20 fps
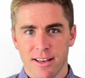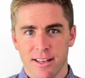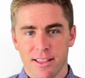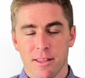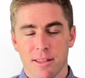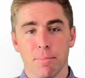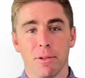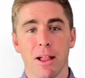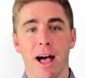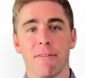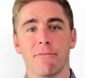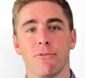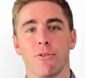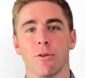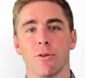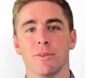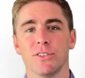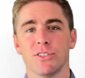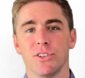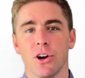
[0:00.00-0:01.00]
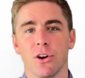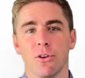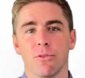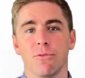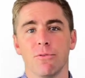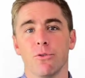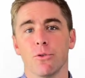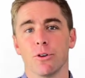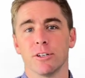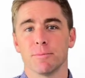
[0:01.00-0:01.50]
The platform is known
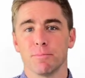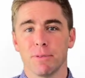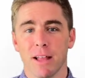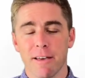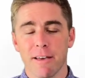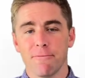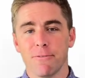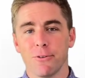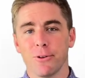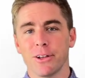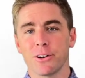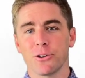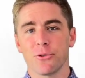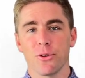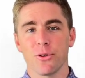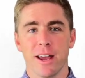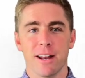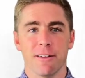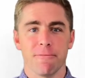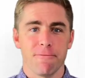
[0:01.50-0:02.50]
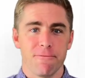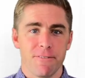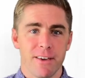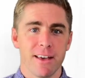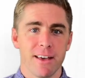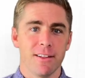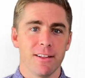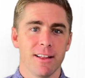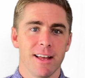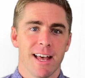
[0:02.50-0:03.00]
for its playful and creative
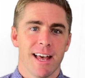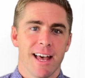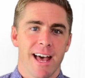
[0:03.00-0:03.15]
feel